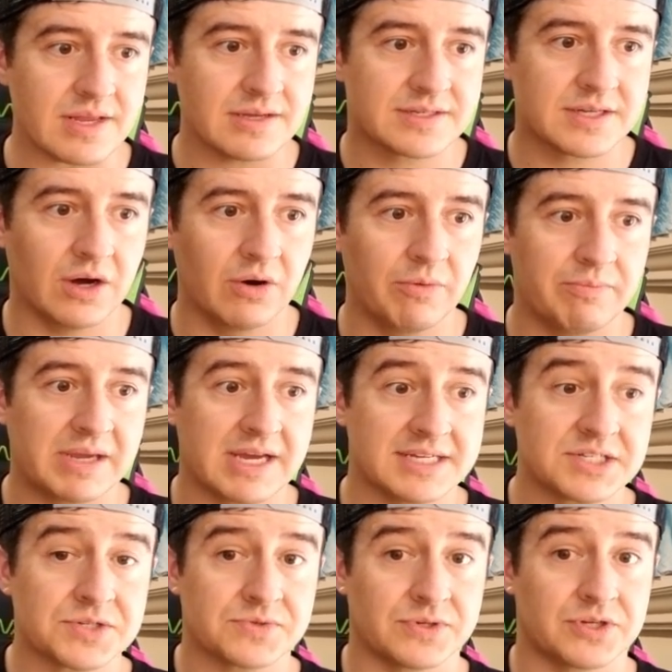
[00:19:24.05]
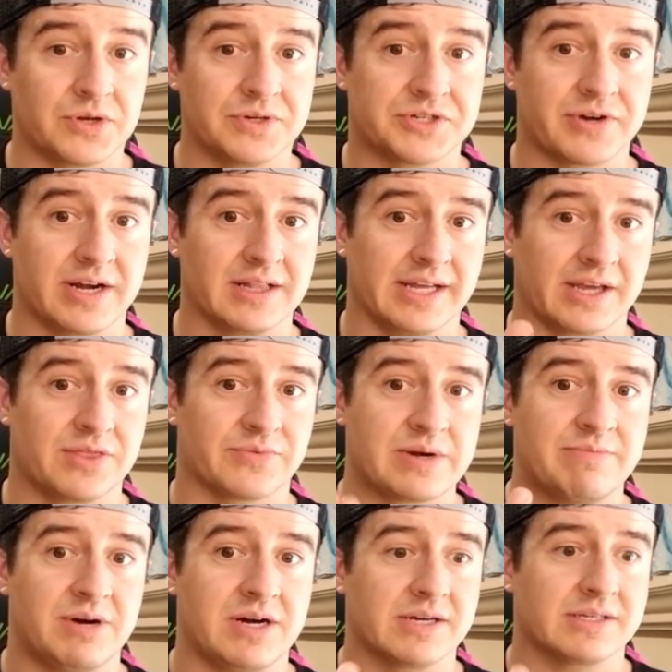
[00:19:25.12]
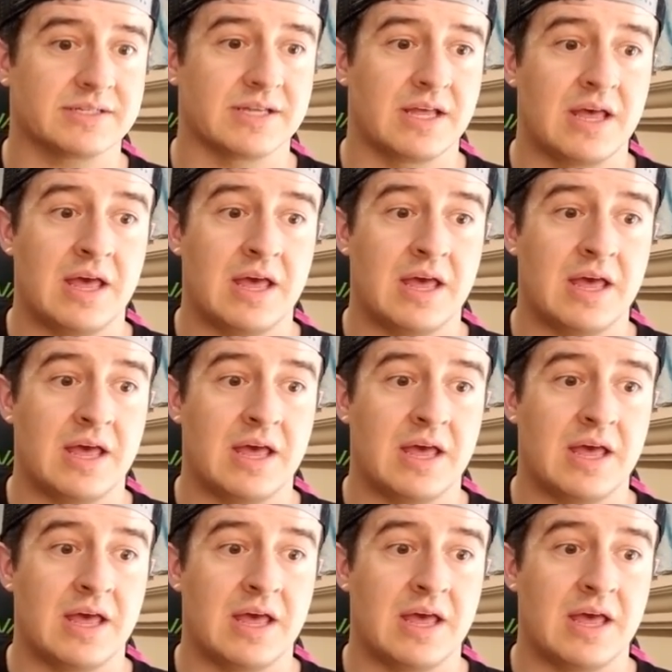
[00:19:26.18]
So because this was only trading like $3,